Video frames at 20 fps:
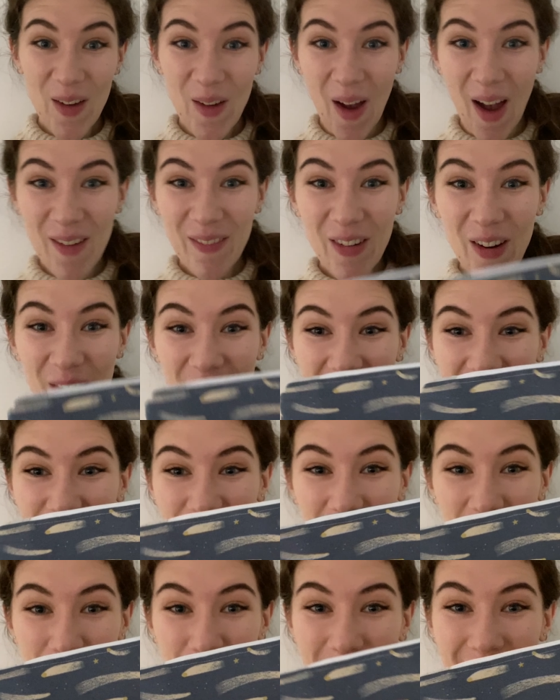I've got this
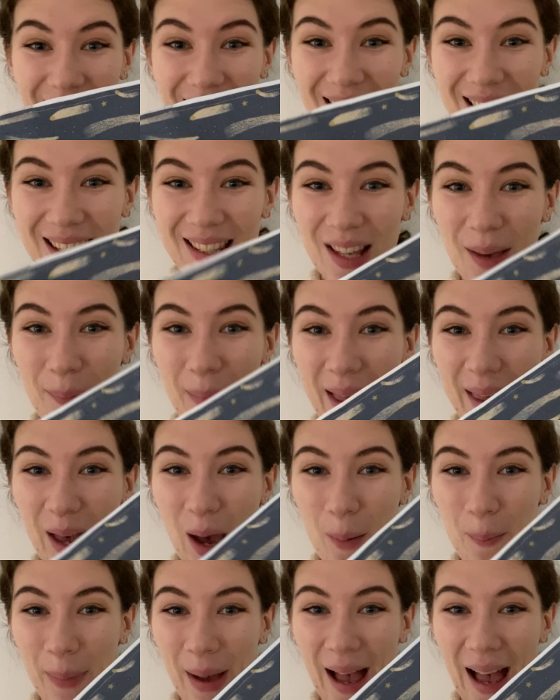fabulous
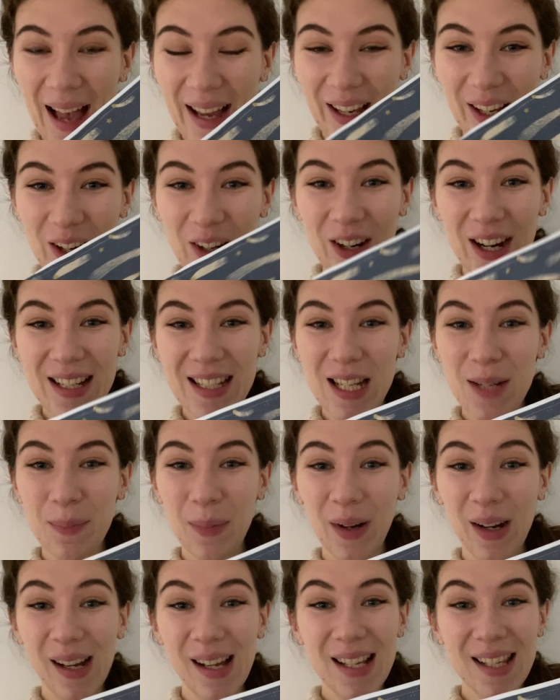makeup bag created
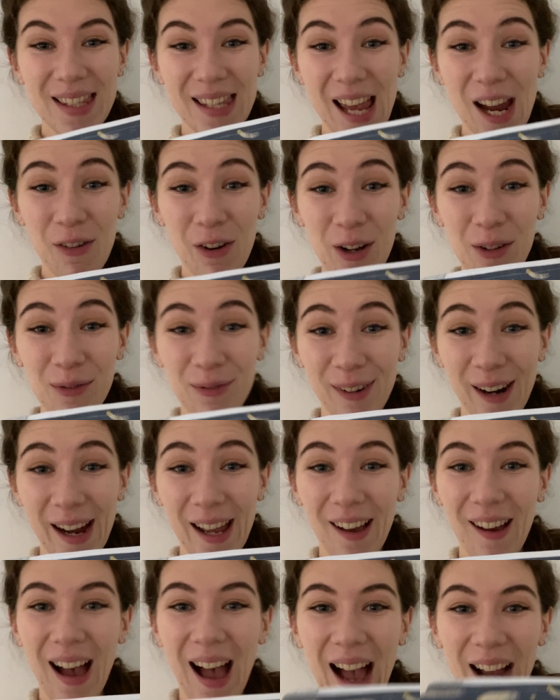by Sarah and
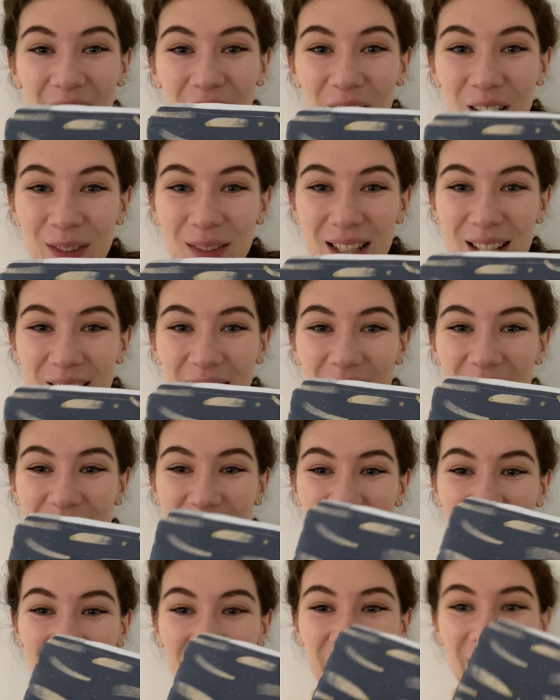Freya at Crafty Sew and
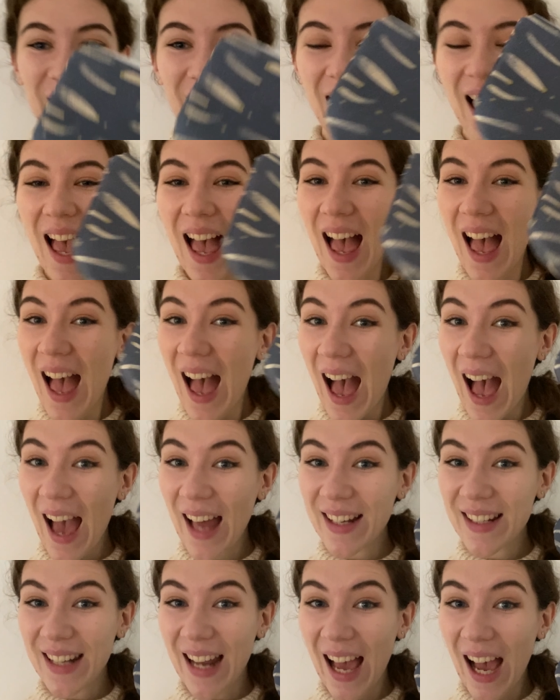So,
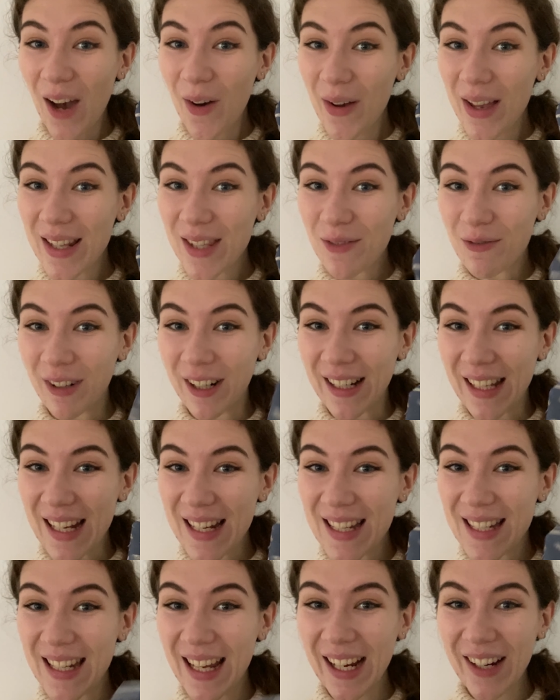and now it's ready
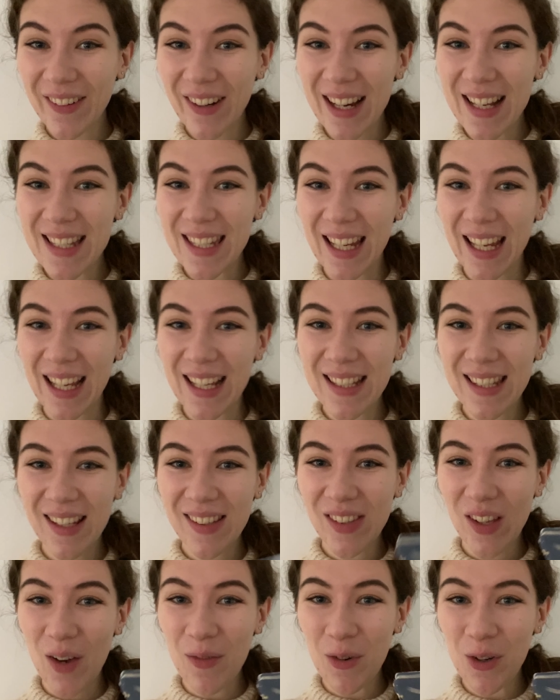to decorate it.
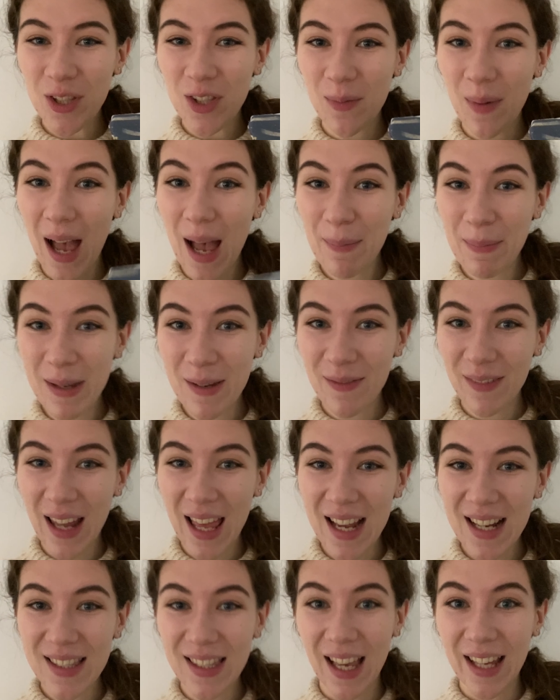So I've got some Happy
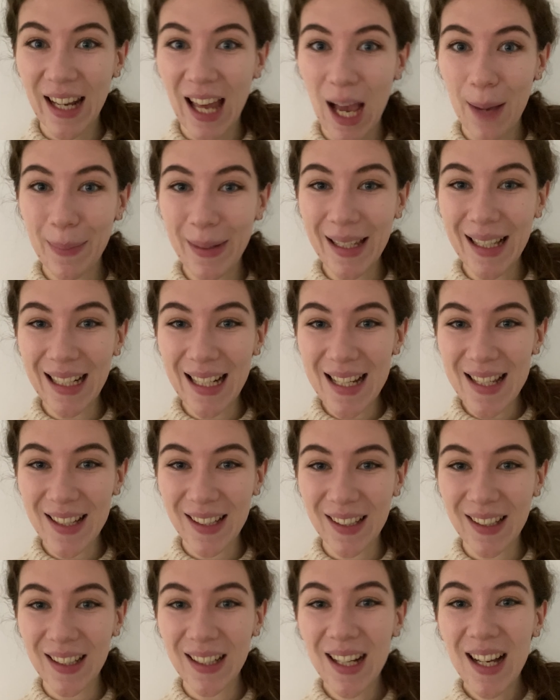Flex and Happy
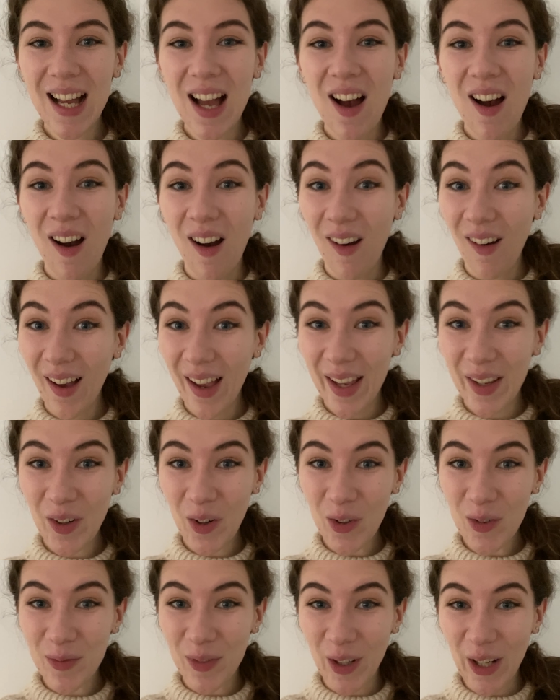Glitter
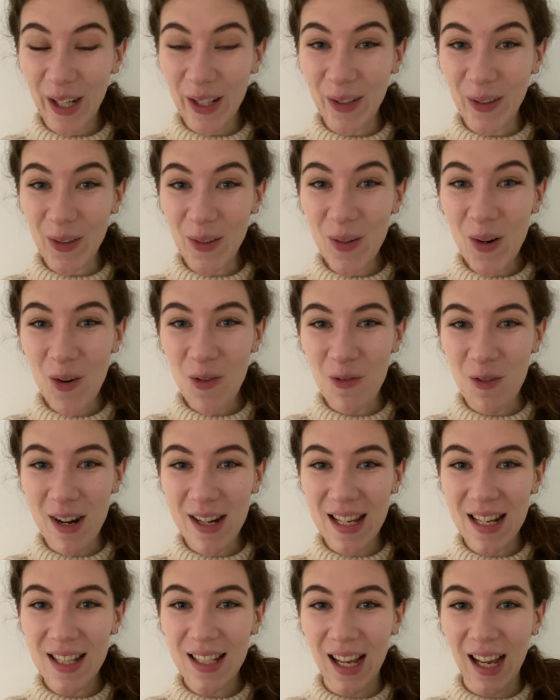iron-on vinyl
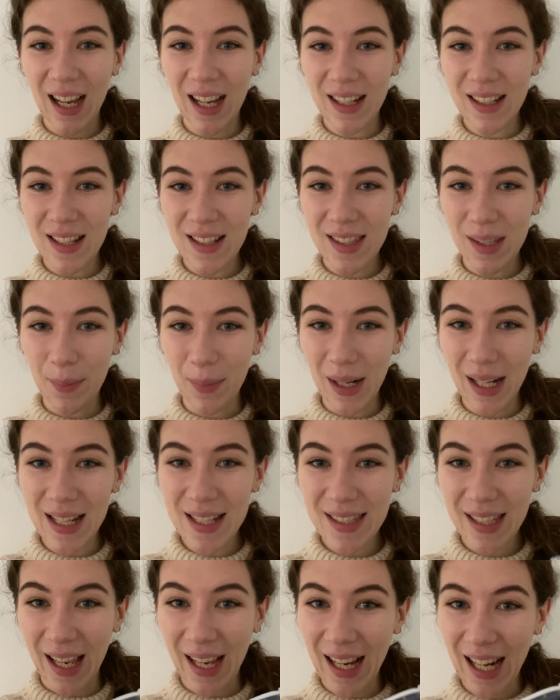ready to add some
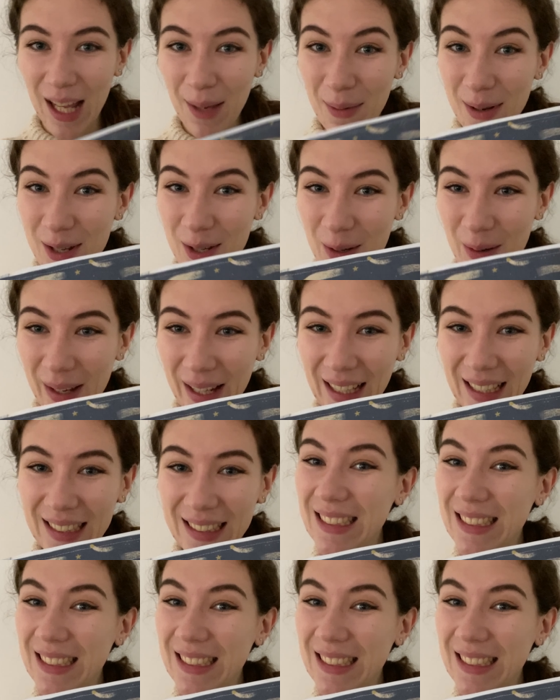glitz and glamour to it.